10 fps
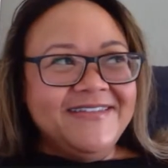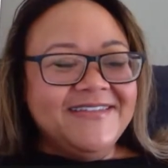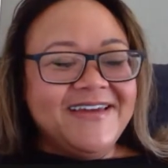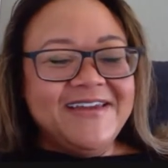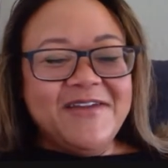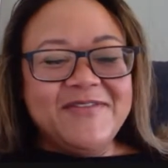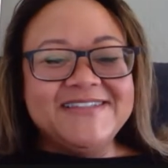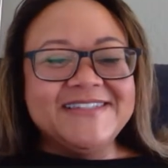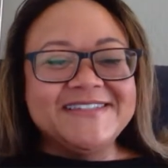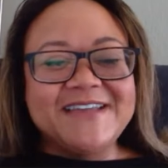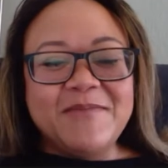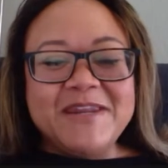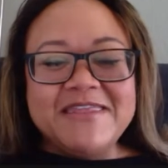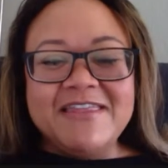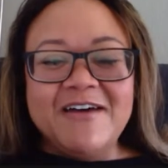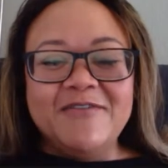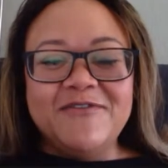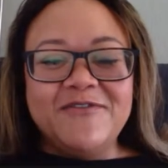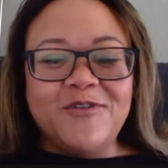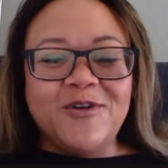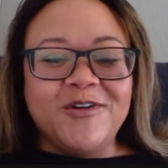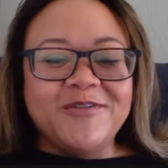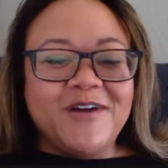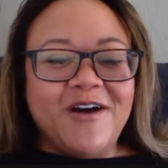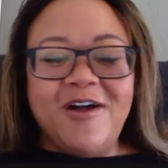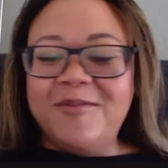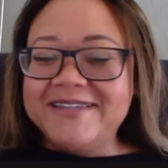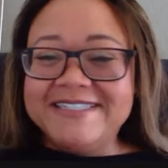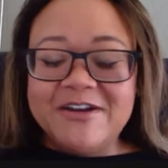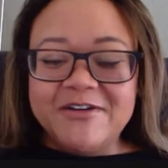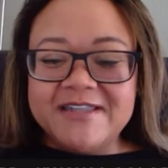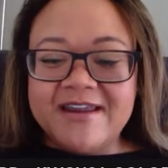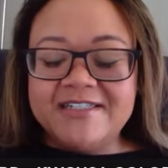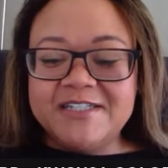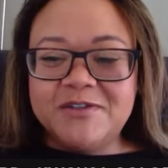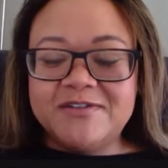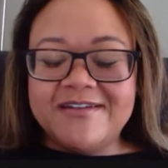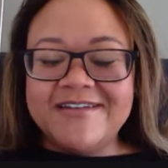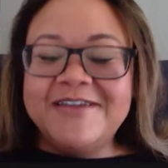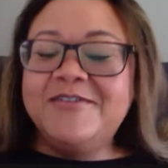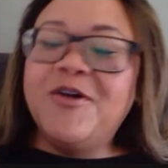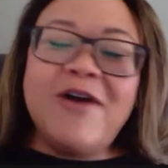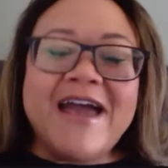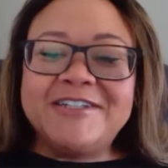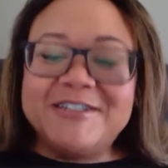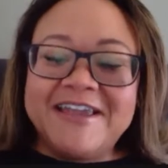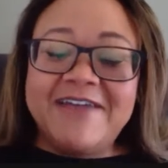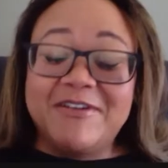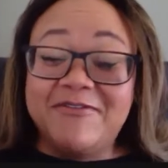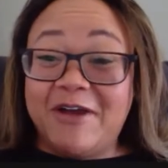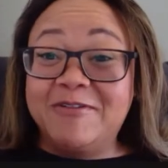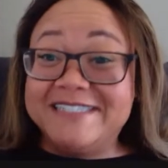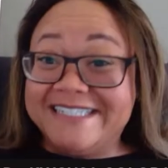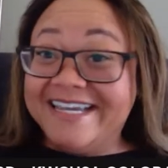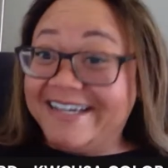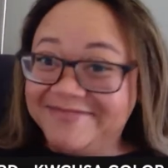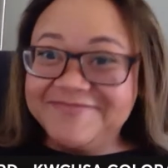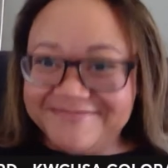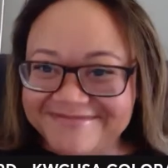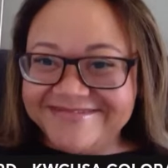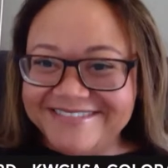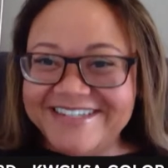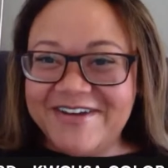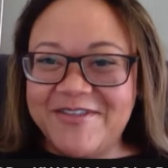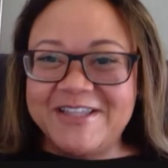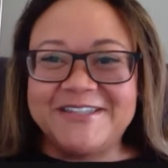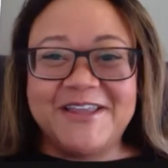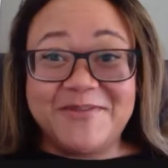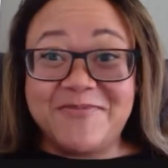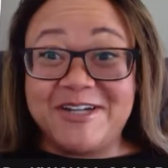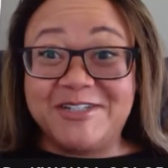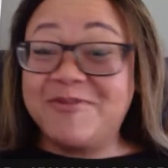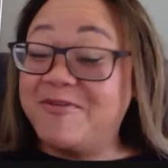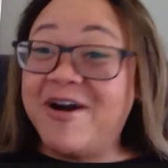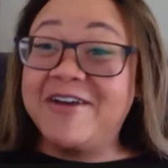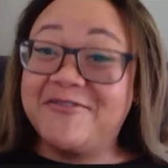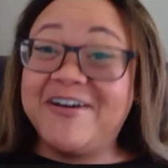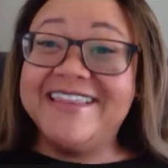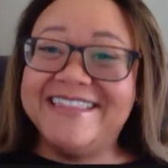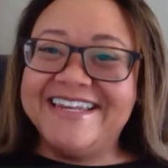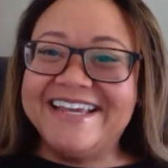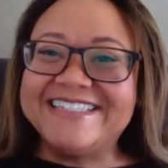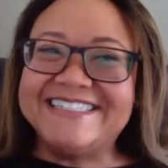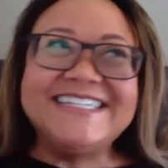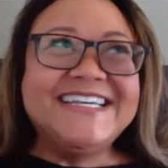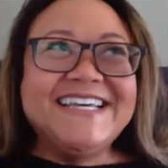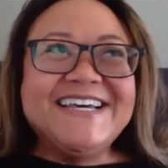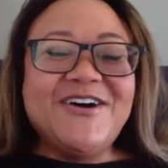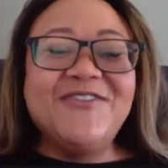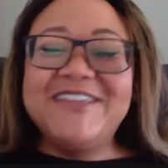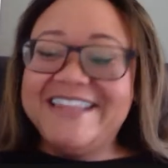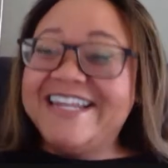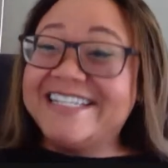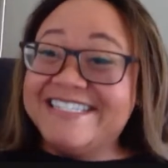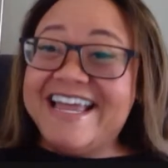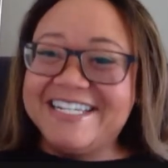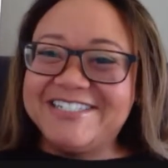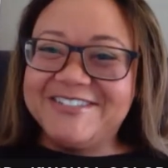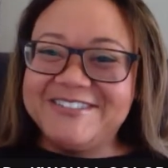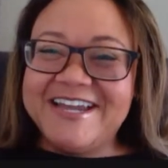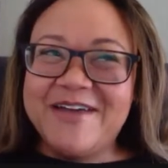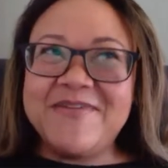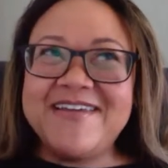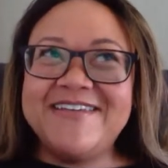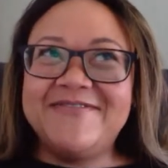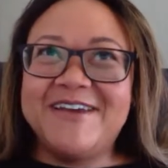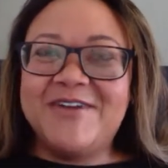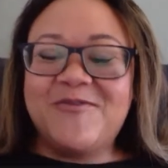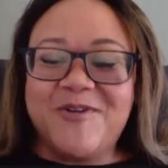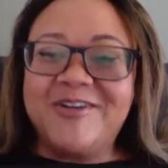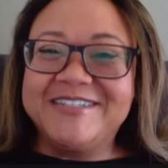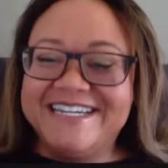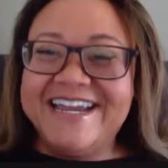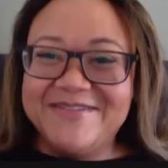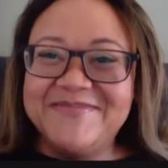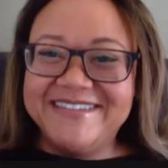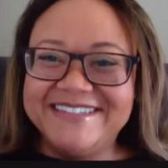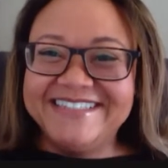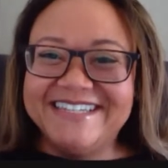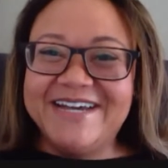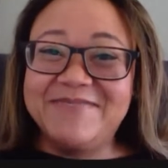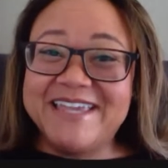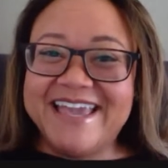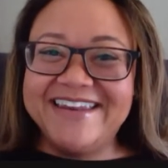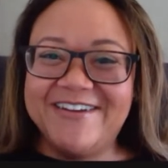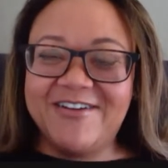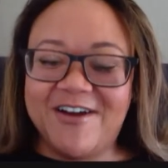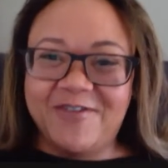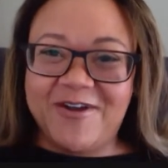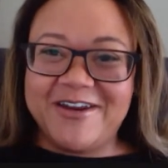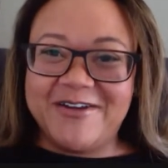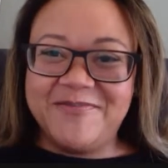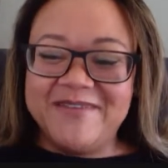I have this excitement and love for all my singers, and actually having found Sia, that's a lot of pressure. We want to find hopefully the next national champ, if not world champ, again here in Colorado.